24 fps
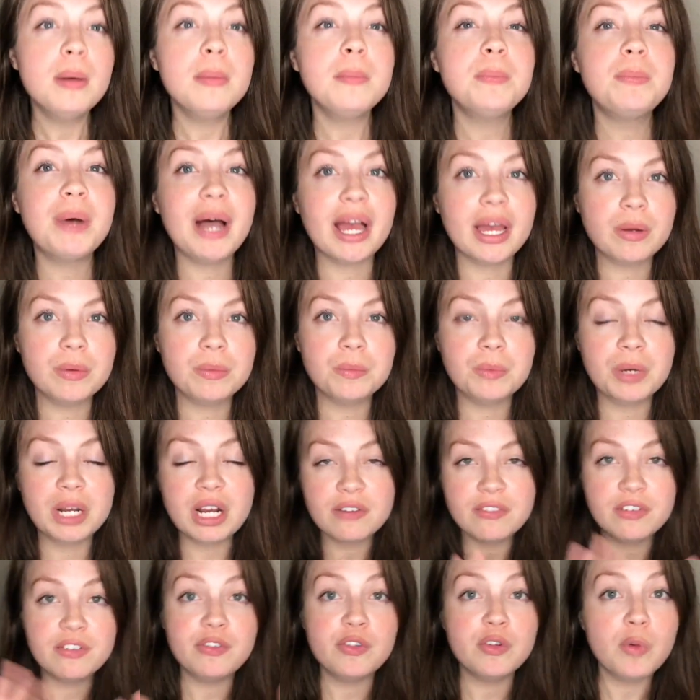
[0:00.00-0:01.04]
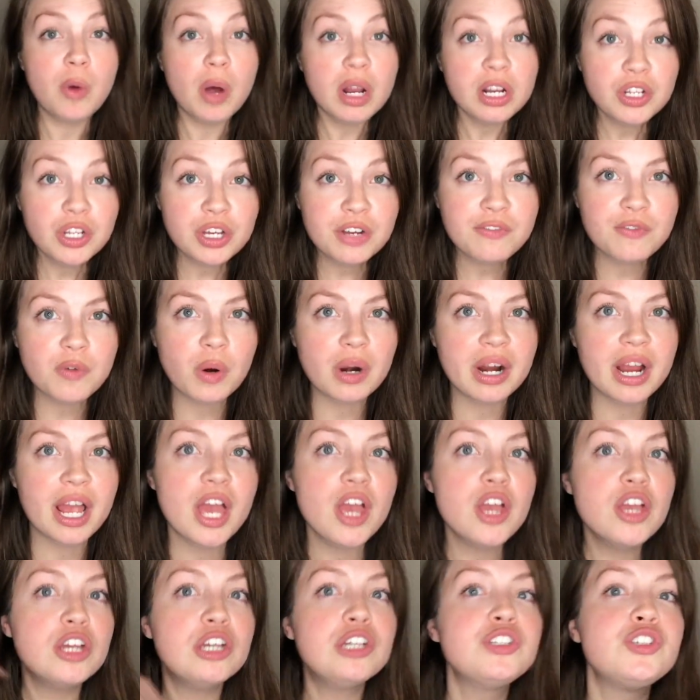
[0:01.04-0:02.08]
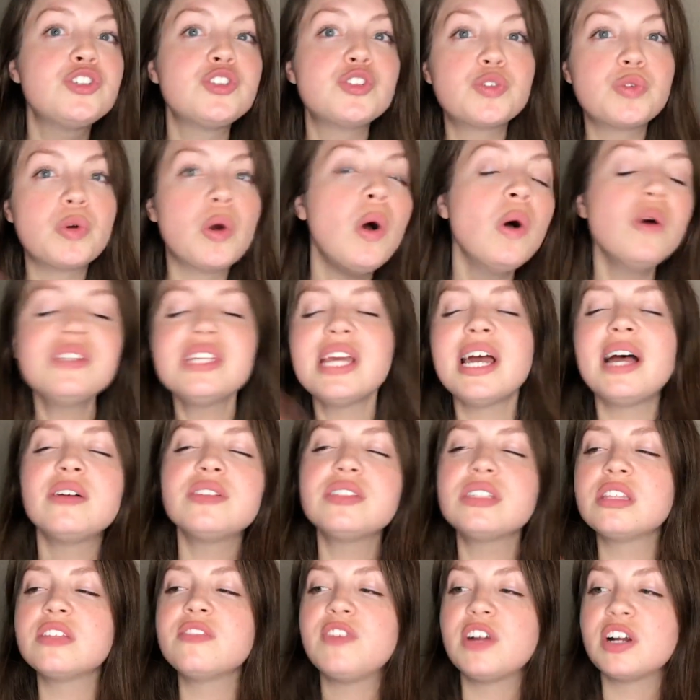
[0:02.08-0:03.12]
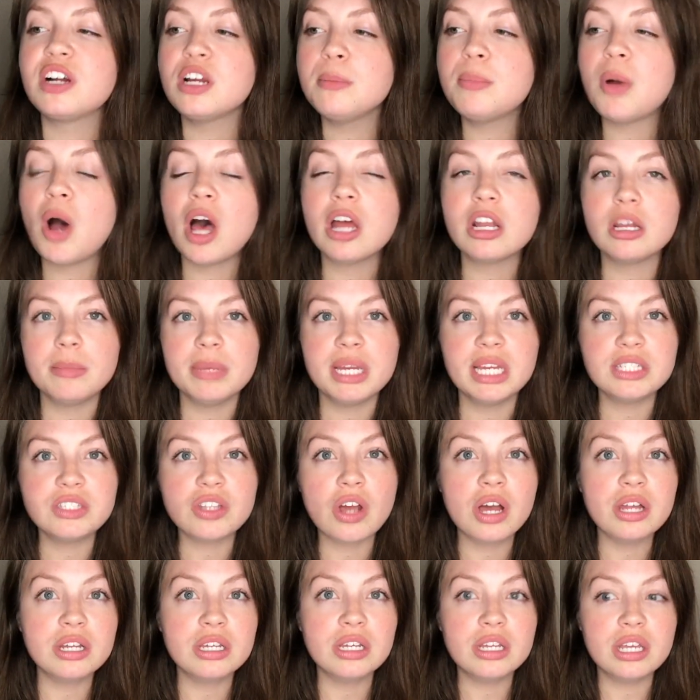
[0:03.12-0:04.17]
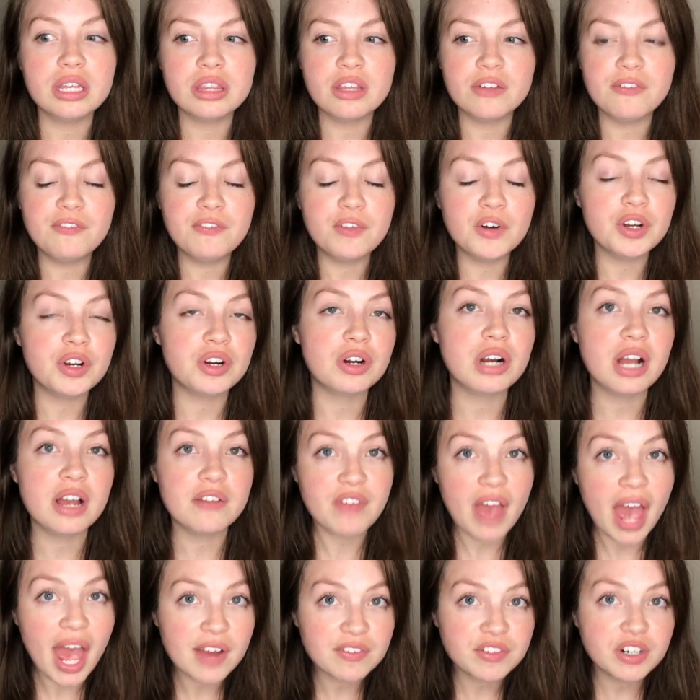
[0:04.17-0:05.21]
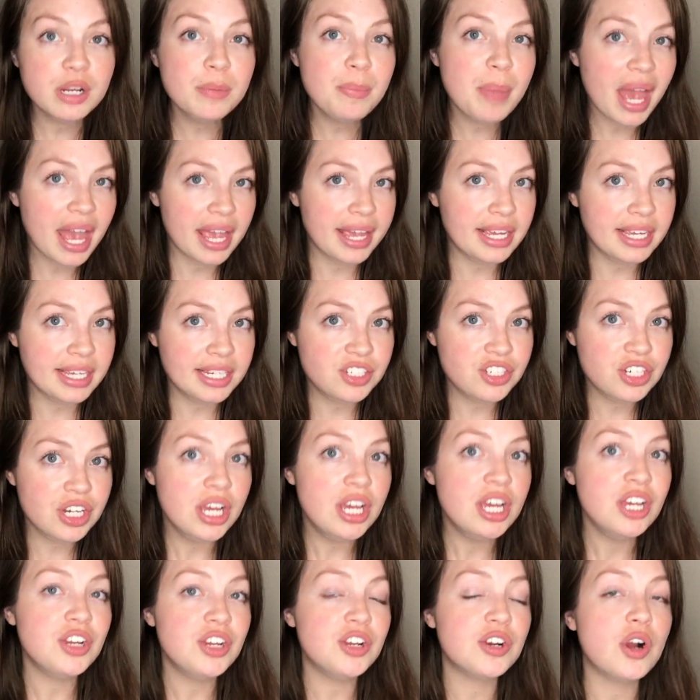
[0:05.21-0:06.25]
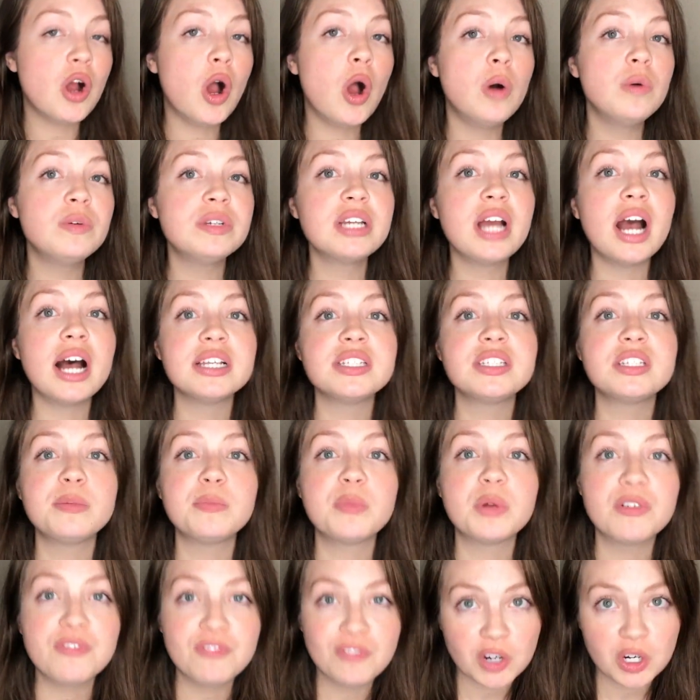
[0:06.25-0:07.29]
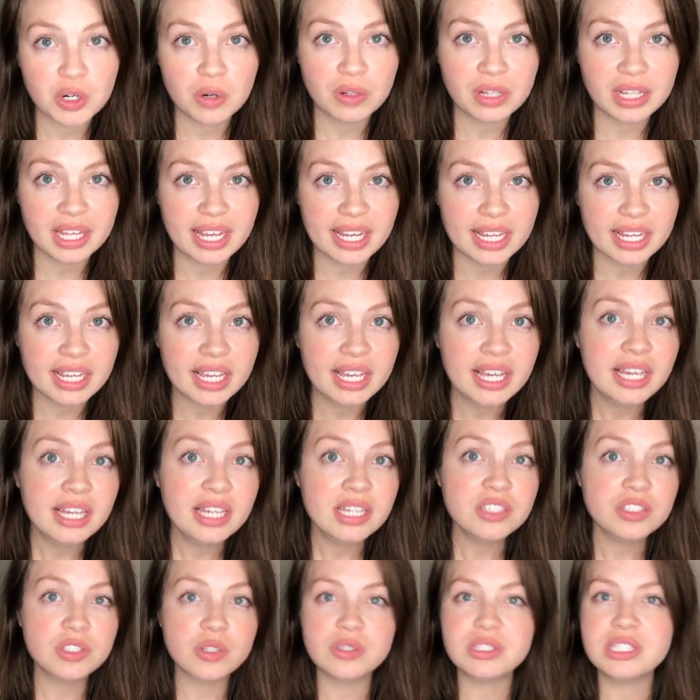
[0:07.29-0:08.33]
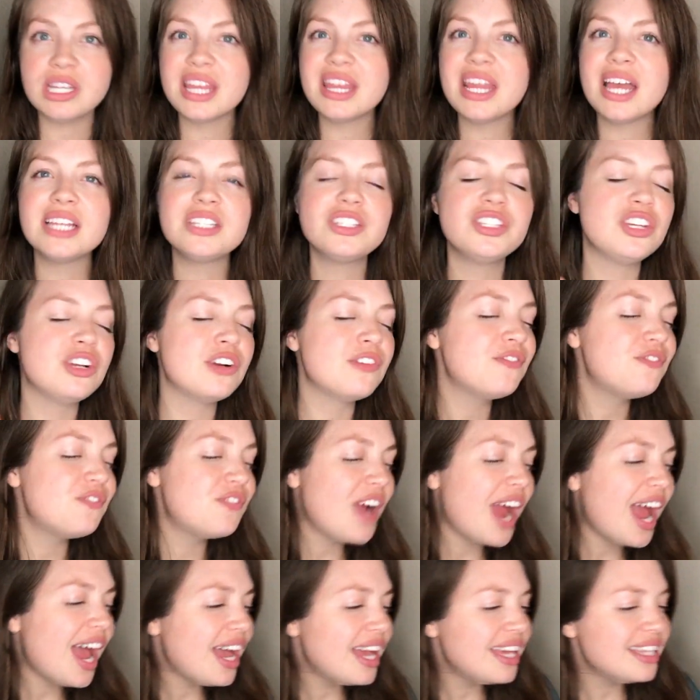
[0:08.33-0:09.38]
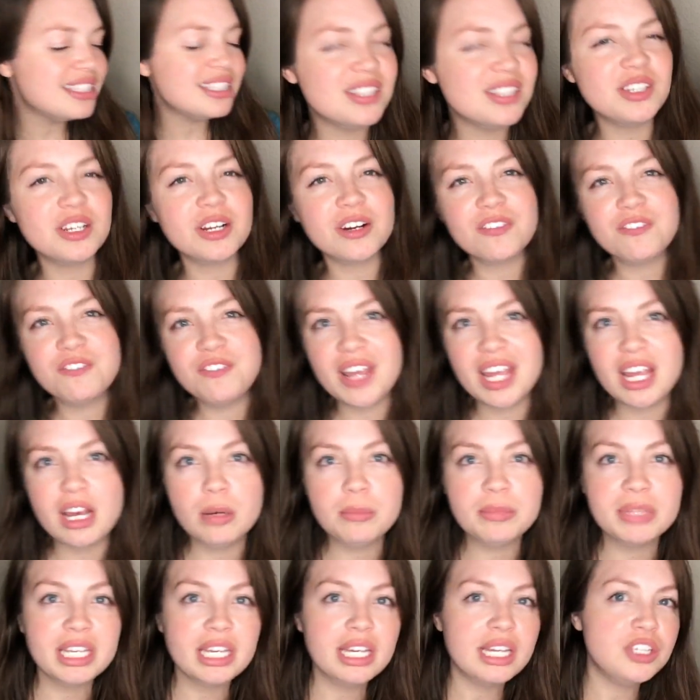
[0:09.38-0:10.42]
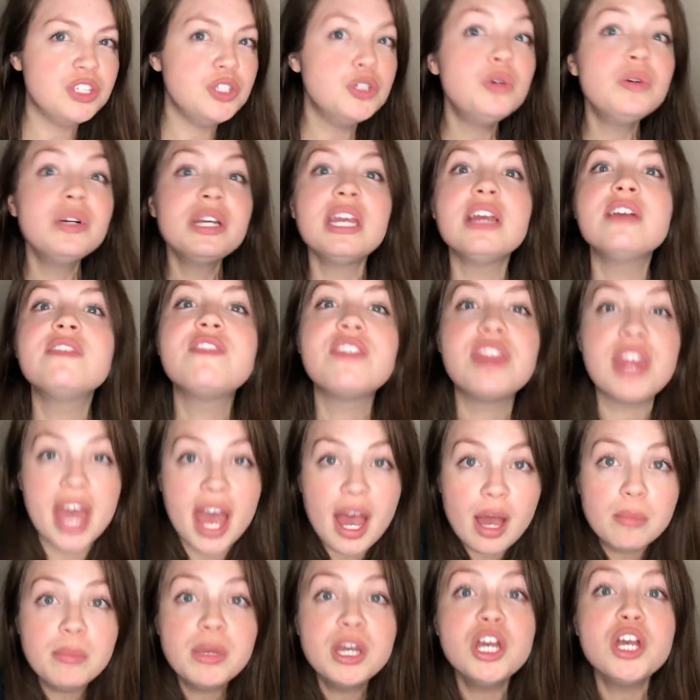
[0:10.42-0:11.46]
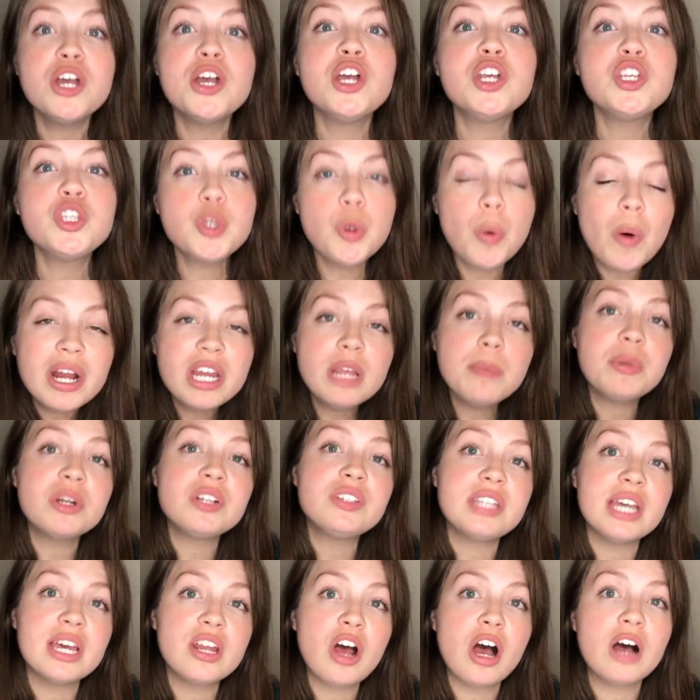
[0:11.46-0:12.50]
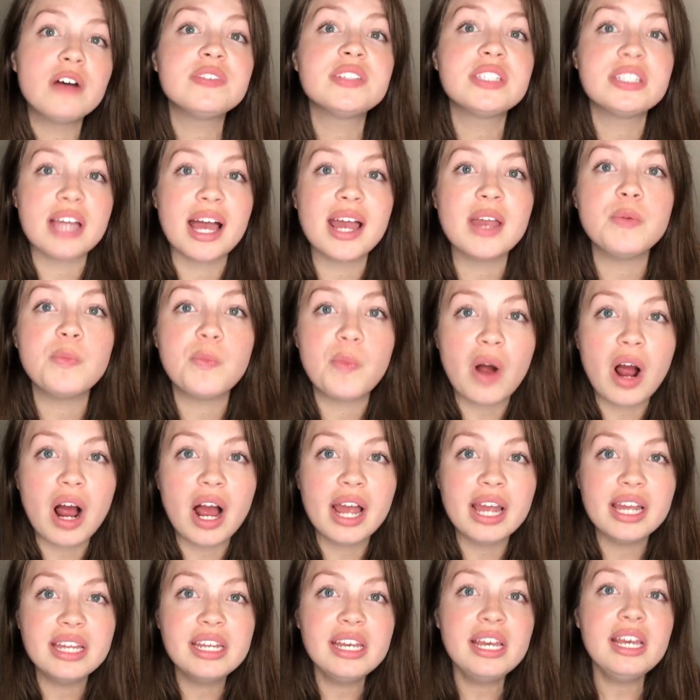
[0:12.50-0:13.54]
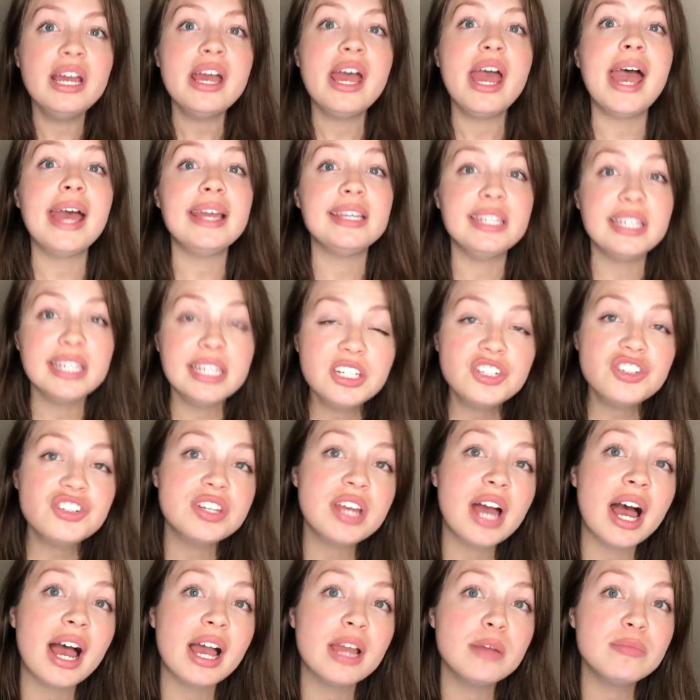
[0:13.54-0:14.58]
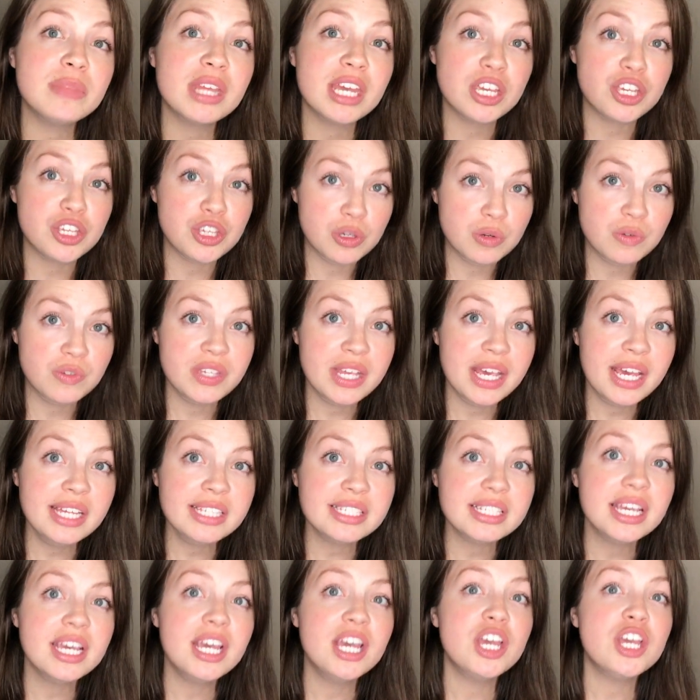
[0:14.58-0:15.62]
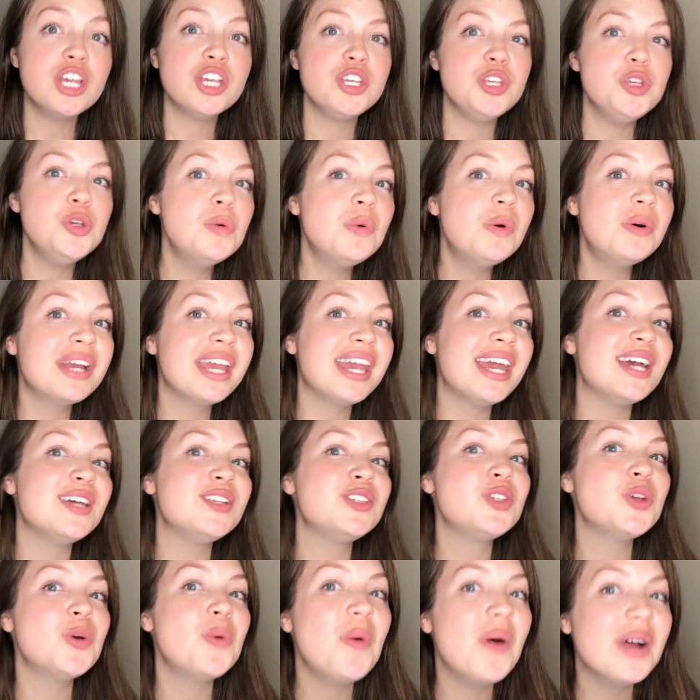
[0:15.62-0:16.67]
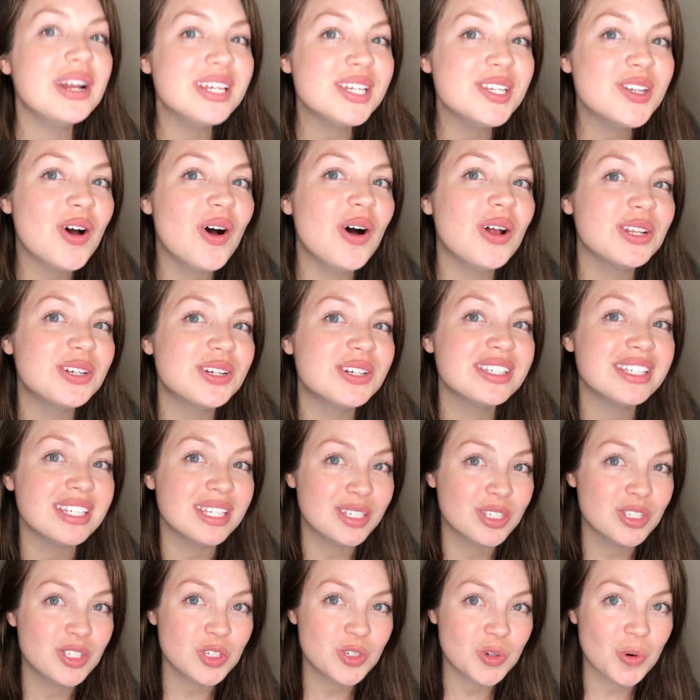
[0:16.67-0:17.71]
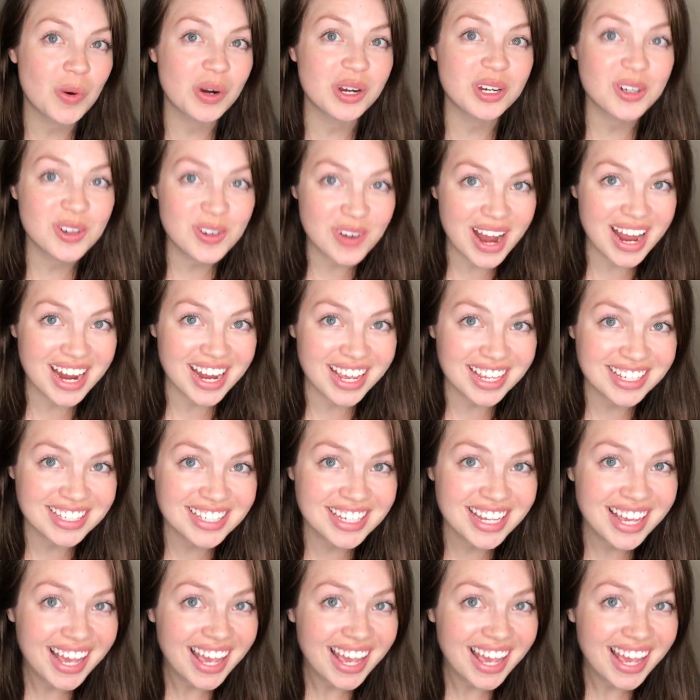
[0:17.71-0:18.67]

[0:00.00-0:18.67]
but whatever, if you want to look for it, scroll down to the very bottom. It's on the footer of every page, your own custom referral link. So send that to your friends your family, and you'll give them twenty percent off site-wide, and each time they use it, you will get twenty dollars in store credit.